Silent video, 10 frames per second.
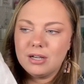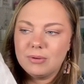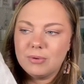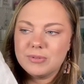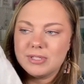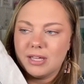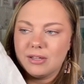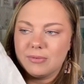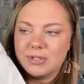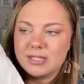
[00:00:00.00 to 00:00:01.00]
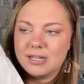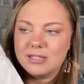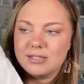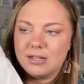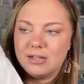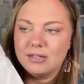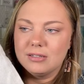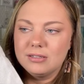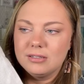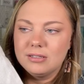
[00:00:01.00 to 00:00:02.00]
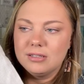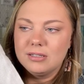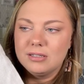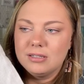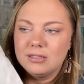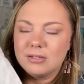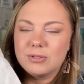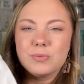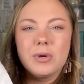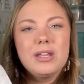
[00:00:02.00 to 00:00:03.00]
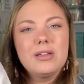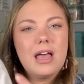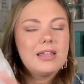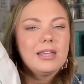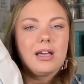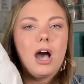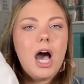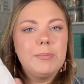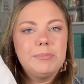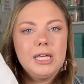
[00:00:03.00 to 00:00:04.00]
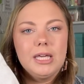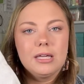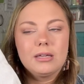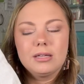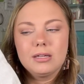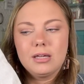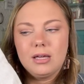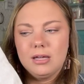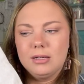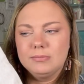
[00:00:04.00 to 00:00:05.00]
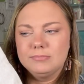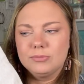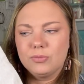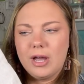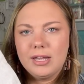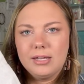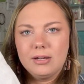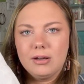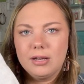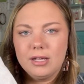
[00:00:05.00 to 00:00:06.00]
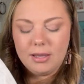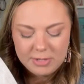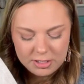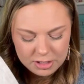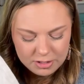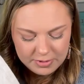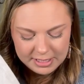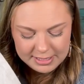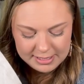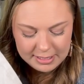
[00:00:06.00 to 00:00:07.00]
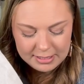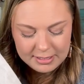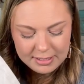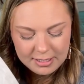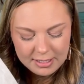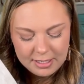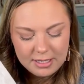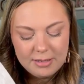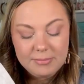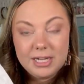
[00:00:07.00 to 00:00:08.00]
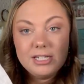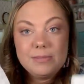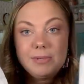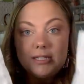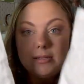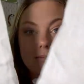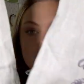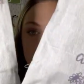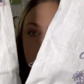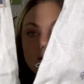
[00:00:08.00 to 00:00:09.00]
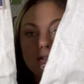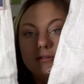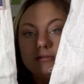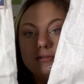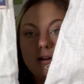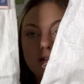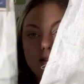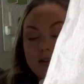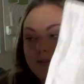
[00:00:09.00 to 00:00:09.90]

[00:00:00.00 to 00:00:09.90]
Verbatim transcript: what was the other ones that I saw? There was one, it had like a hot pink um, writing on I'm not sure what it said. Um, but I just picked up these two. I thought they